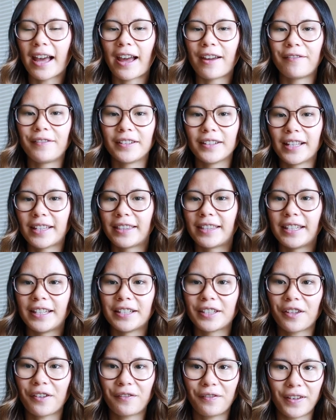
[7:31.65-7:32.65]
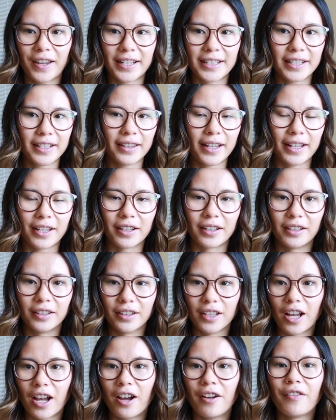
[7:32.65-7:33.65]
I feel like these fit like a
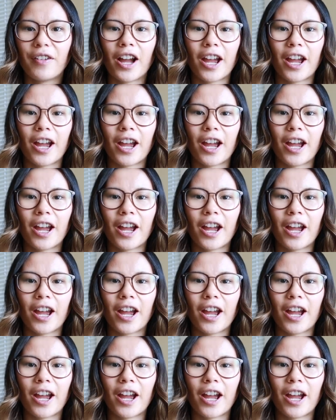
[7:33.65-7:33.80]
glove.